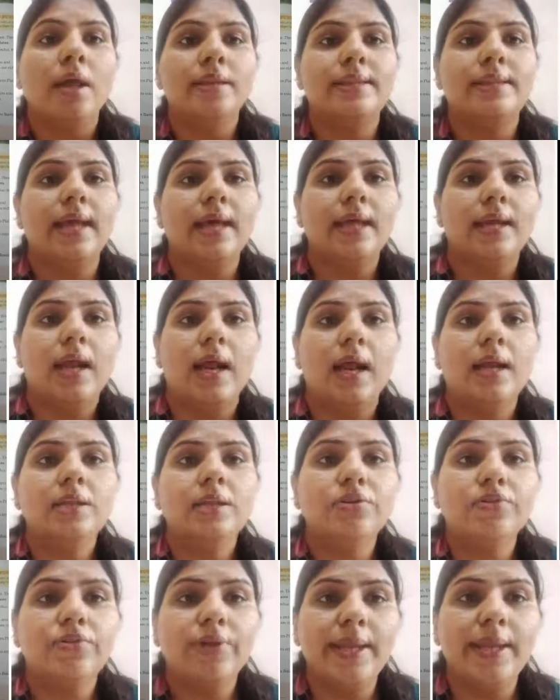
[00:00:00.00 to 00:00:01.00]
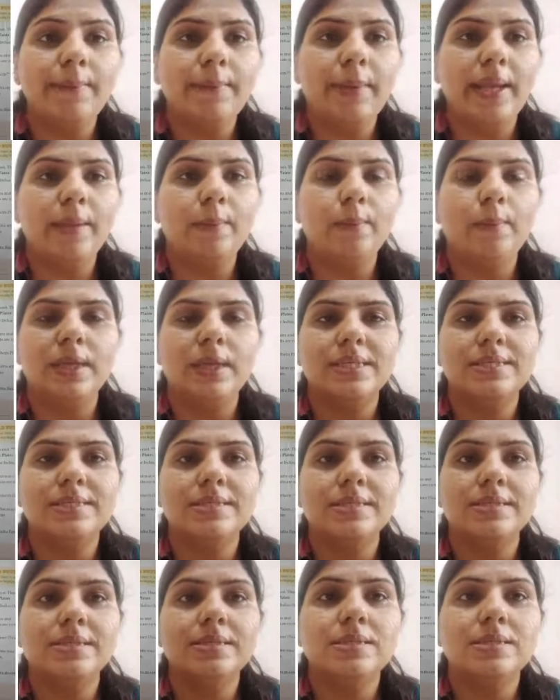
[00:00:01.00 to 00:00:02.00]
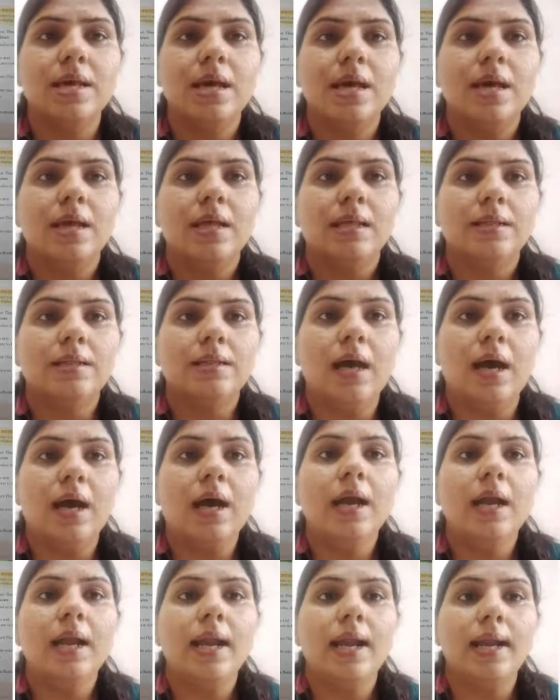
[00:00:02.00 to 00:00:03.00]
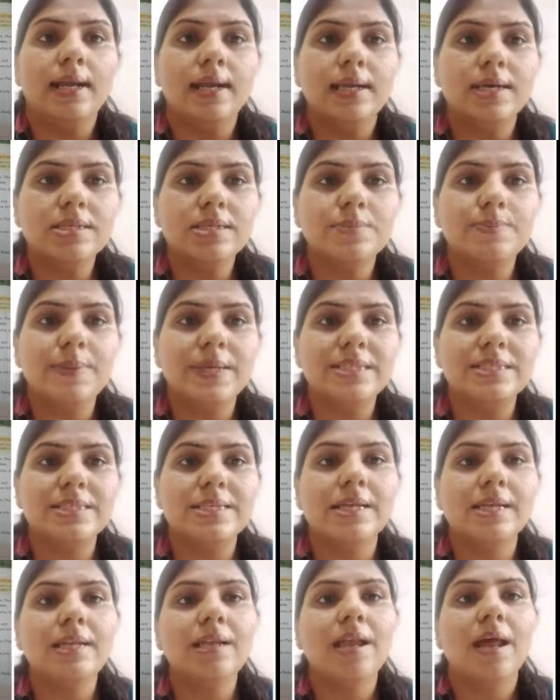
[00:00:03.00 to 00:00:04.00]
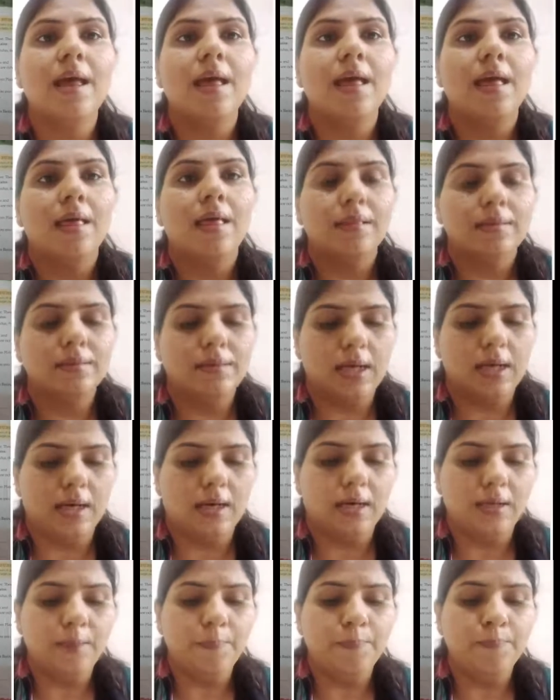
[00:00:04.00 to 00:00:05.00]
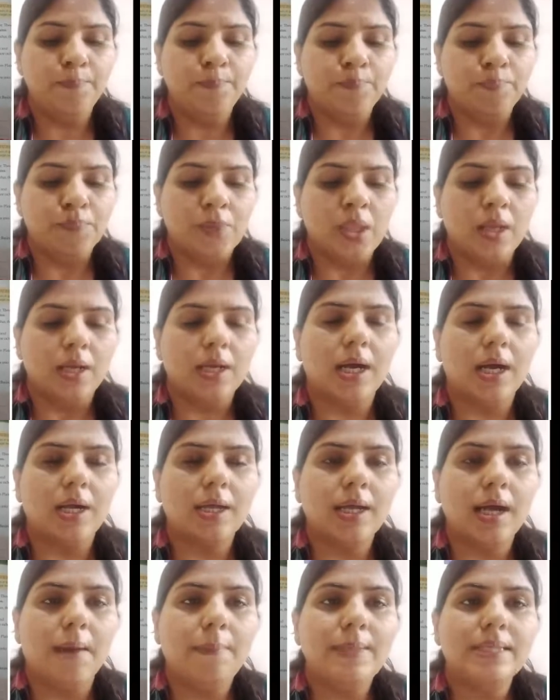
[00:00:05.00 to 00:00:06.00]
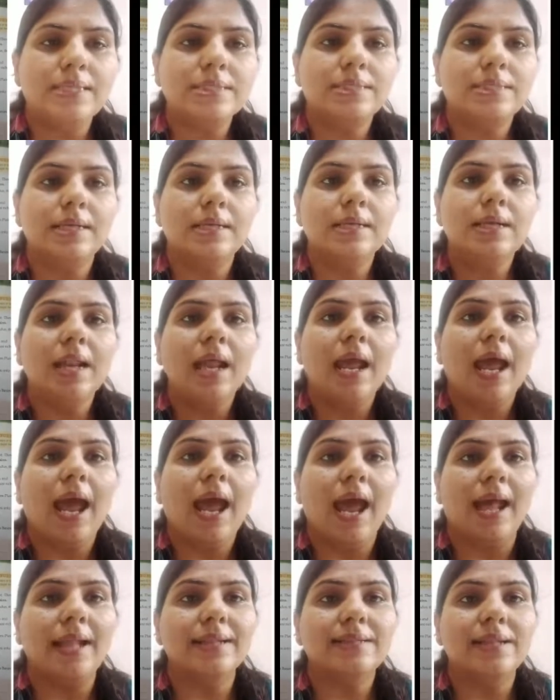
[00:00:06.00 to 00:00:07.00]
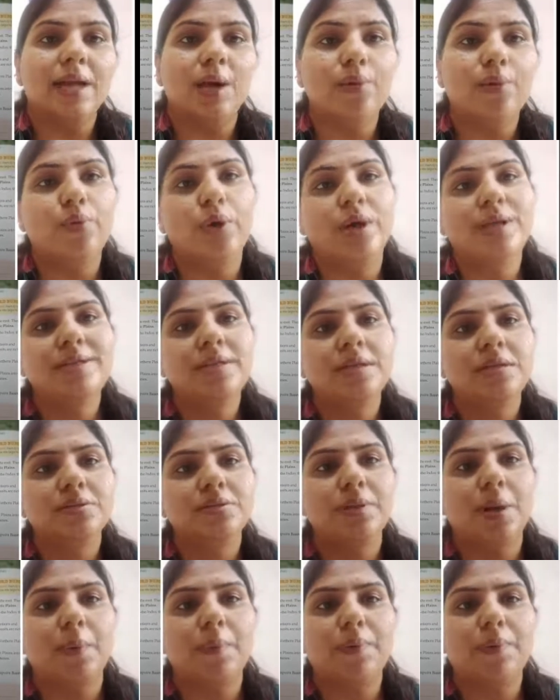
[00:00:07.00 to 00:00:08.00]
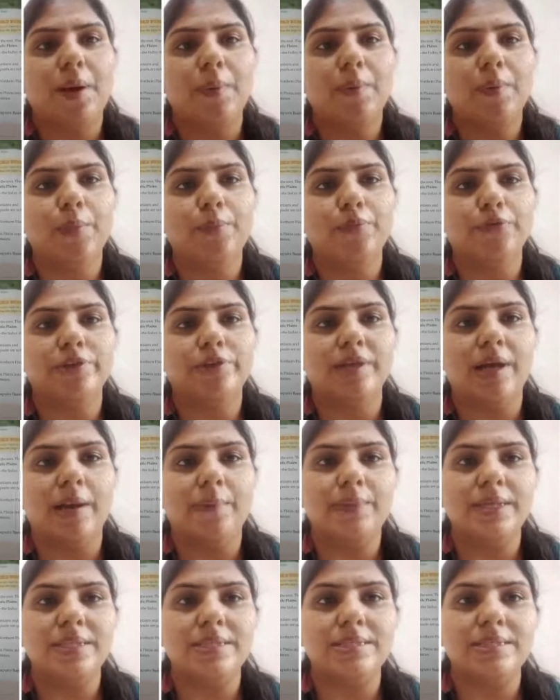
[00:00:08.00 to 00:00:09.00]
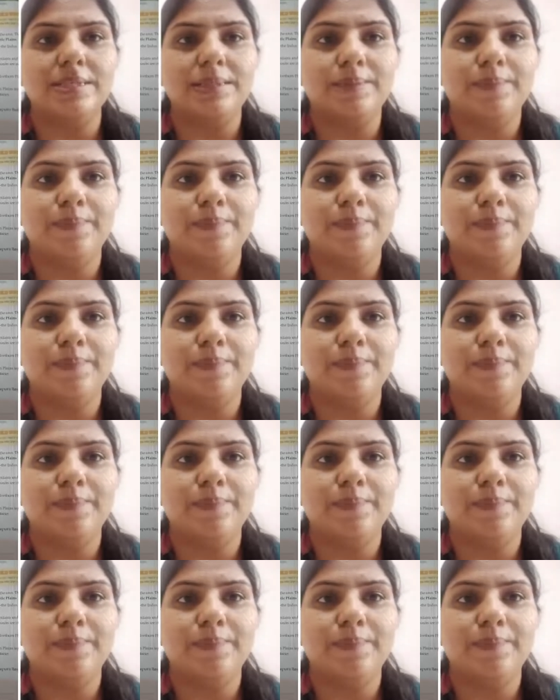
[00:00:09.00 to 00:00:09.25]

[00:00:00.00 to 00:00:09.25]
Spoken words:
There are three main basins: the Indus basin, the Ganga basin and third one, the Brahmaputra basin.